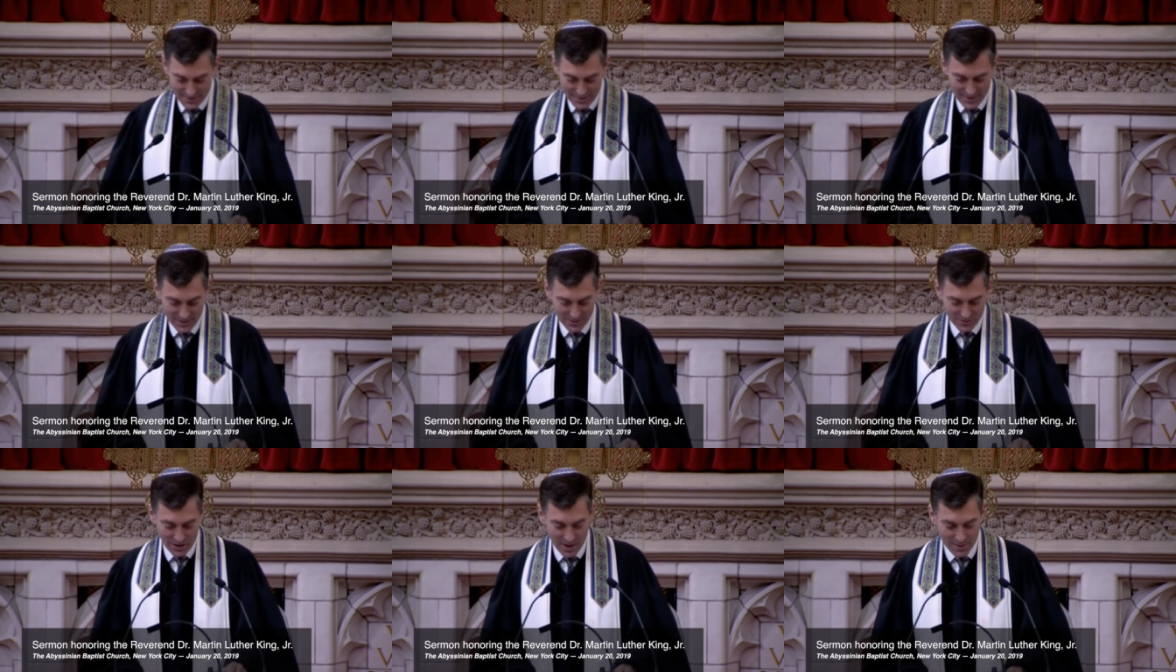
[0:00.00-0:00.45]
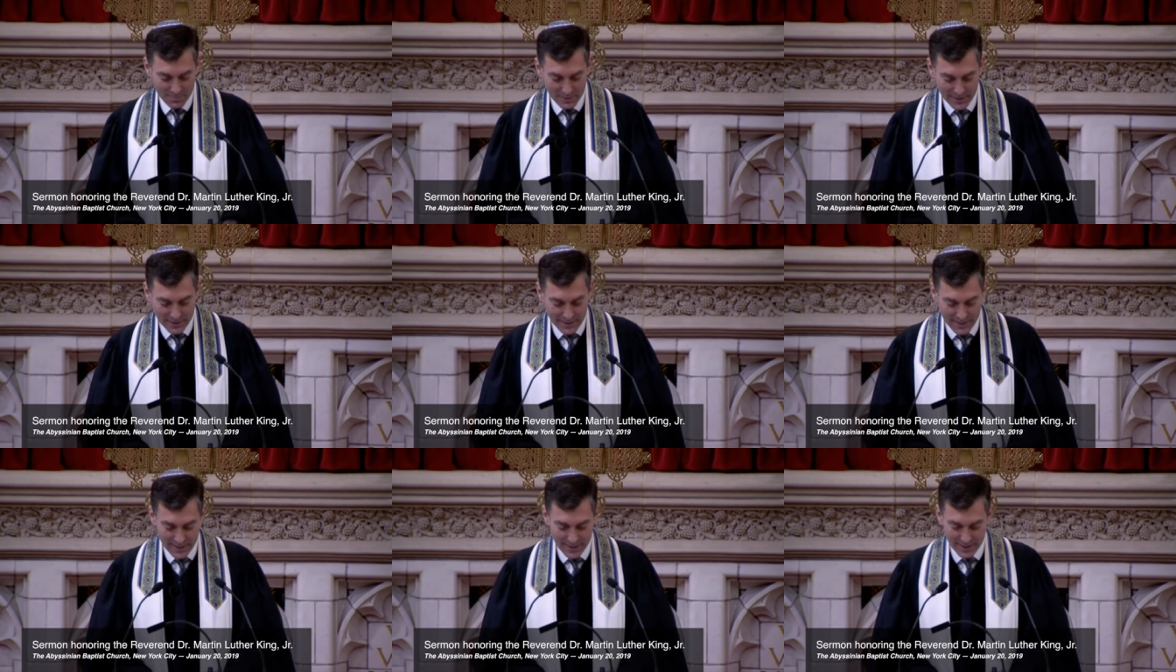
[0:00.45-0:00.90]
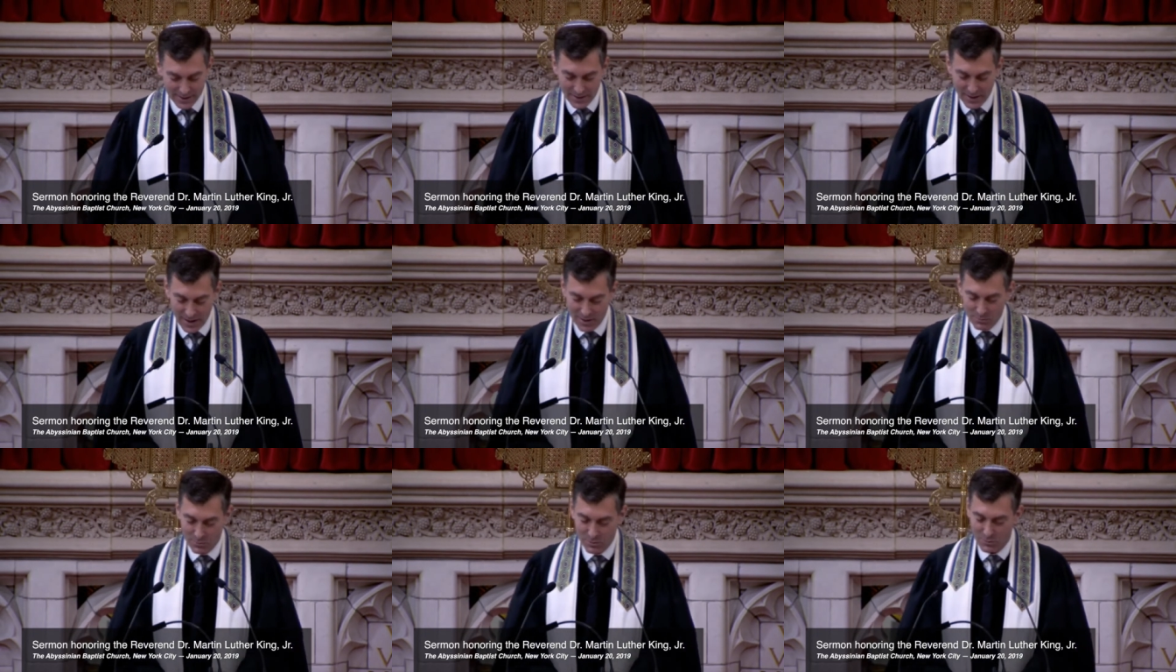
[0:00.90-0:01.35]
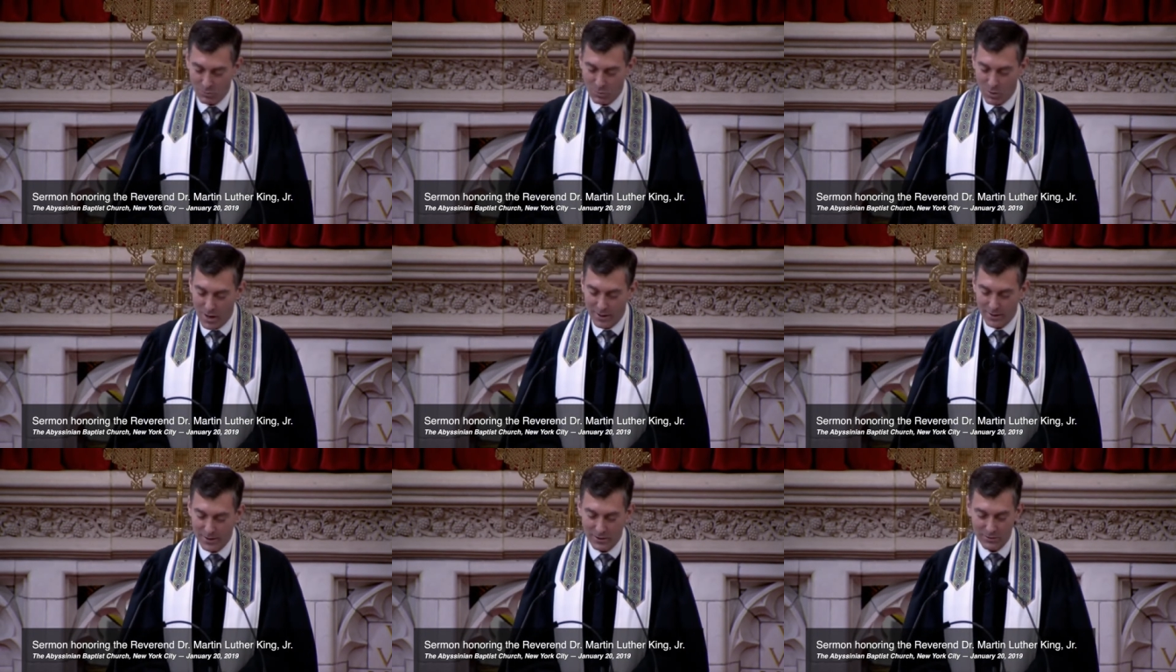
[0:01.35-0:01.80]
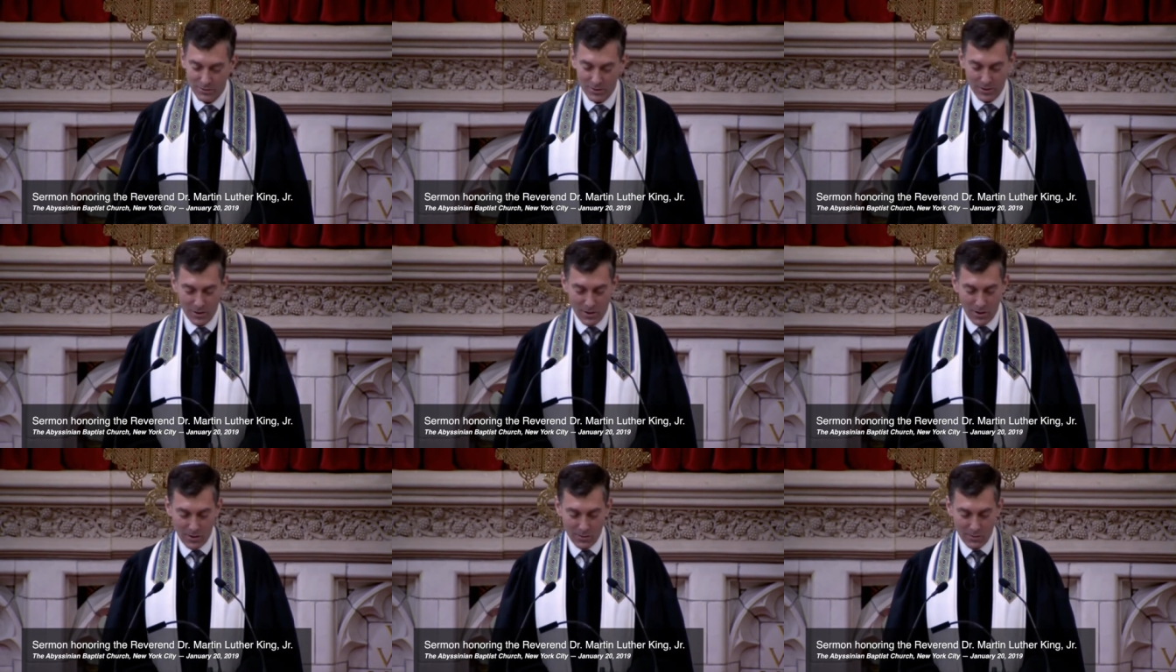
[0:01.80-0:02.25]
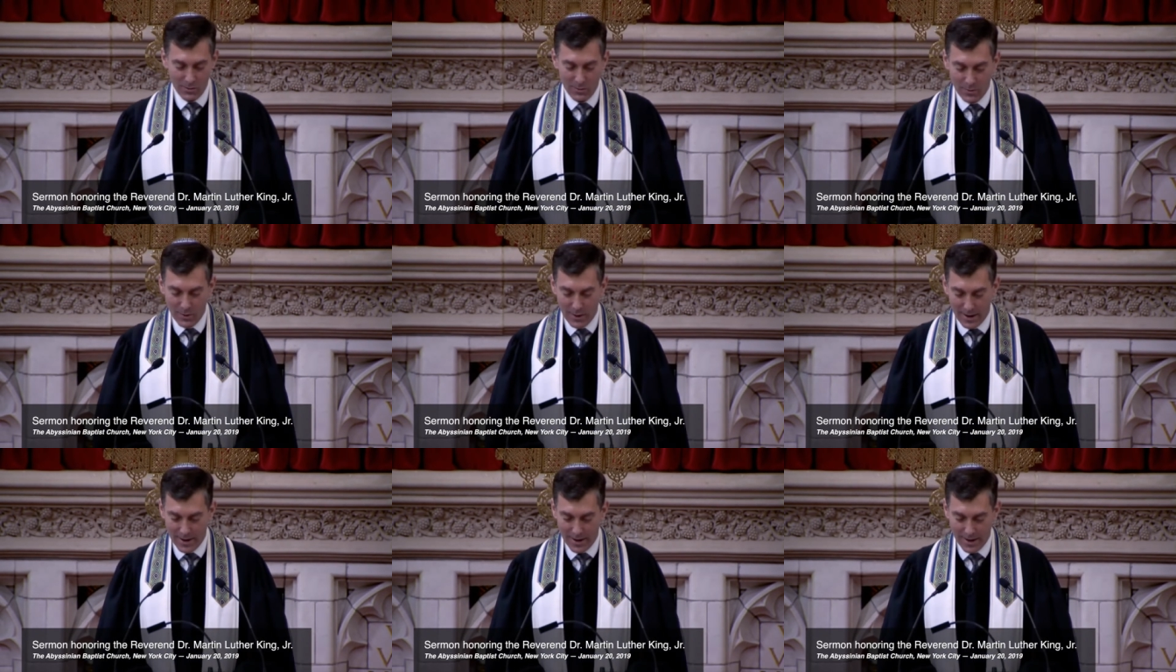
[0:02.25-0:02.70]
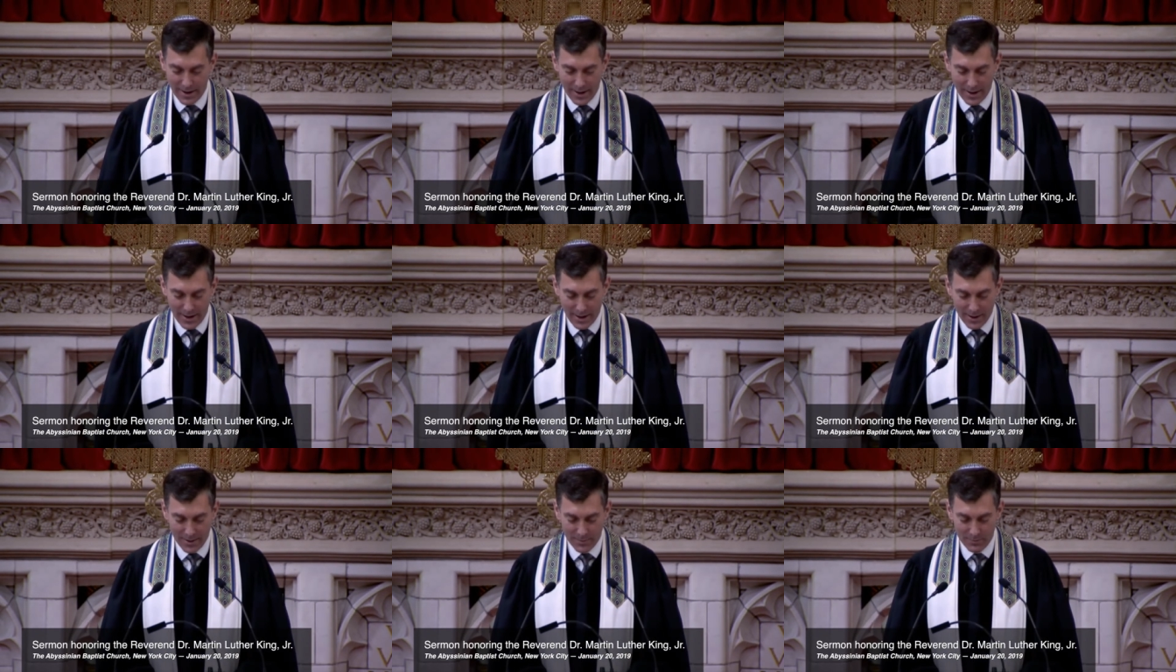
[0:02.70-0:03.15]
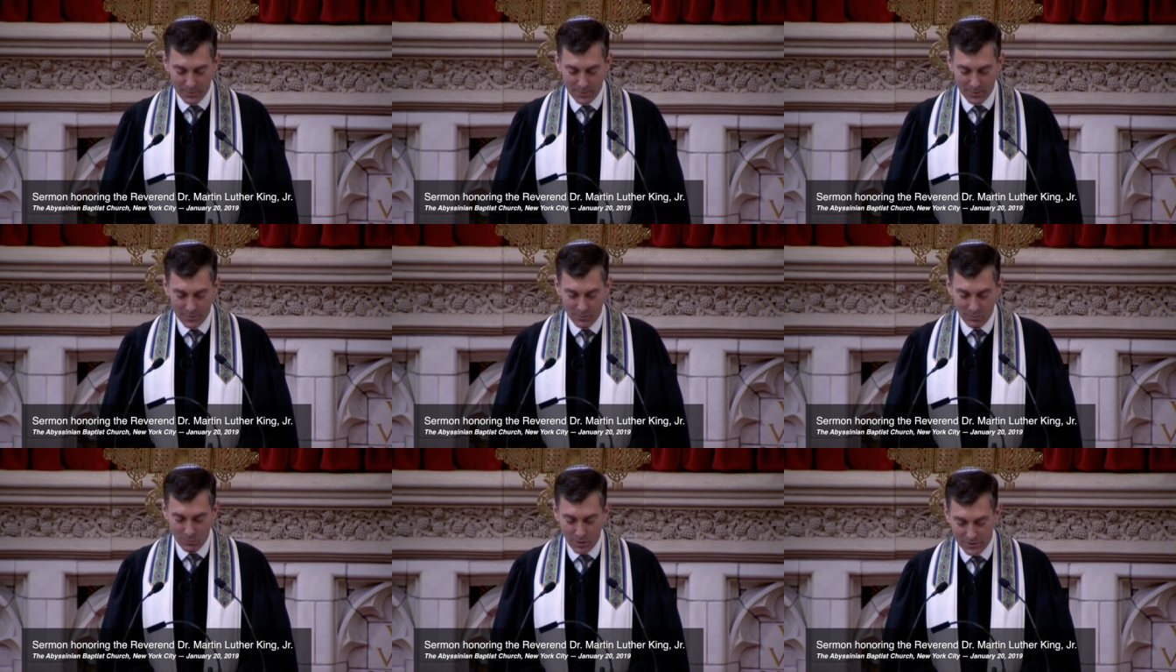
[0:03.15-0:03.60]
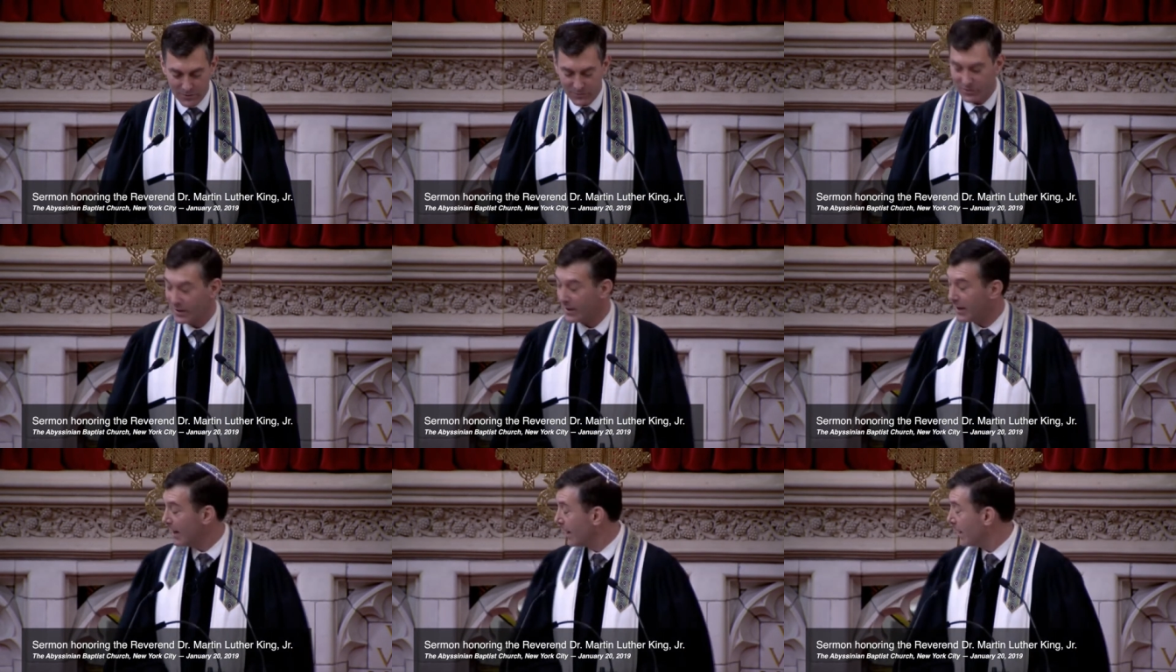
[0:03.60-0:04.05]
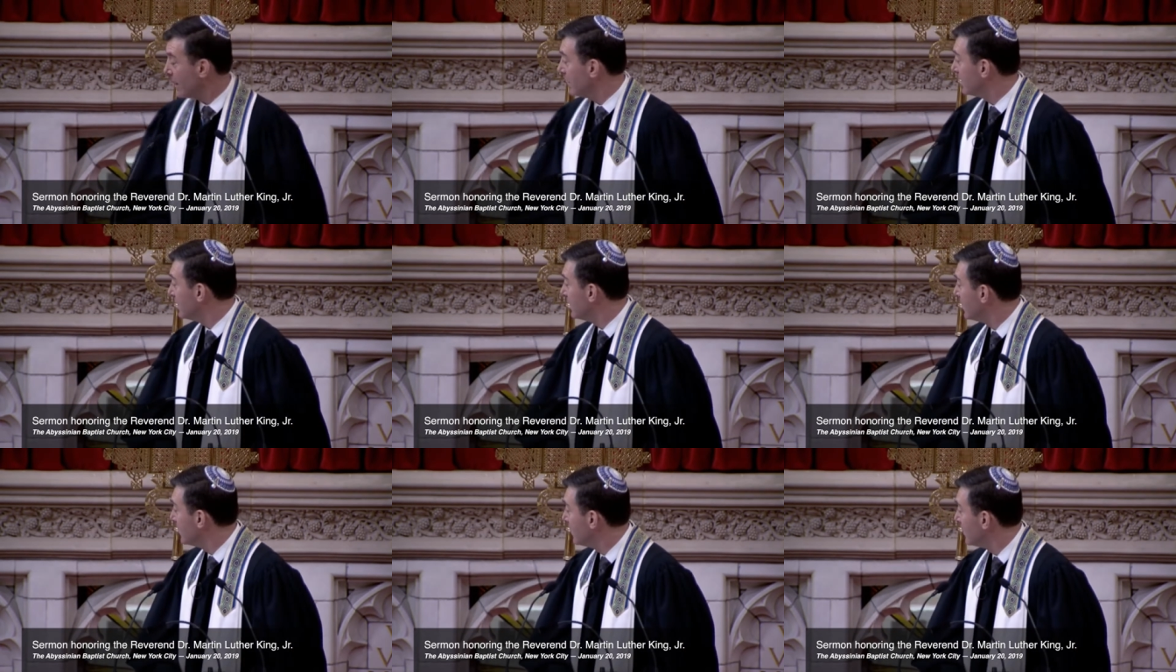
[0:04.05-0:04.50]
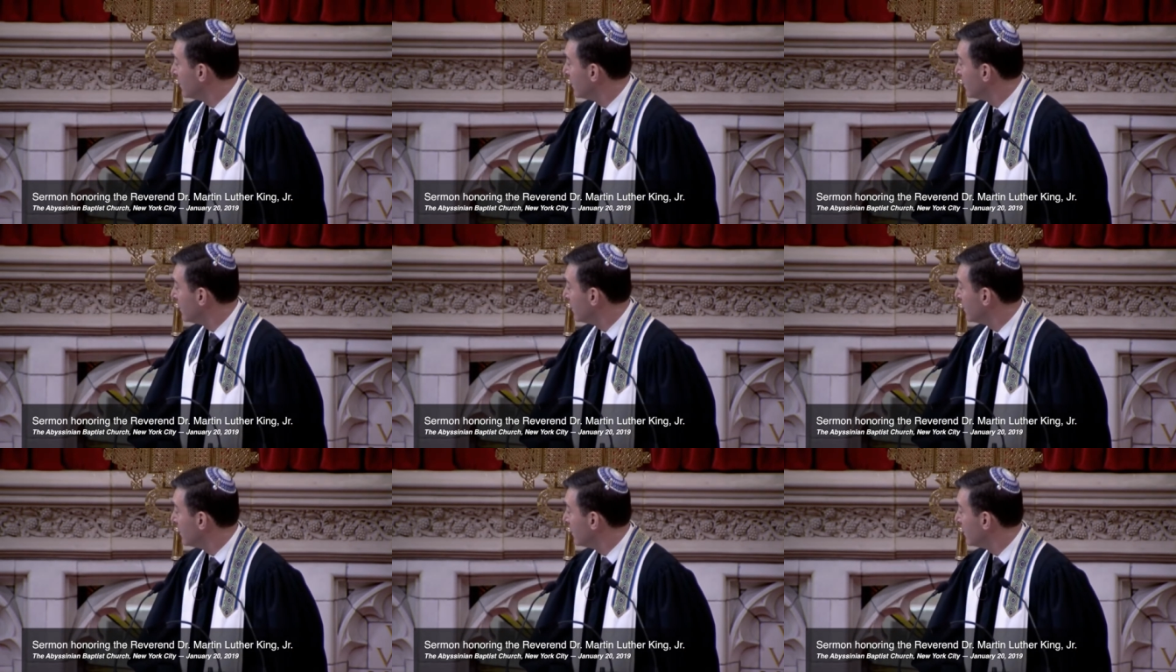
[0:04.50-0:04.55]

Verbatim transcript: as I begin, I would want you to know I am once again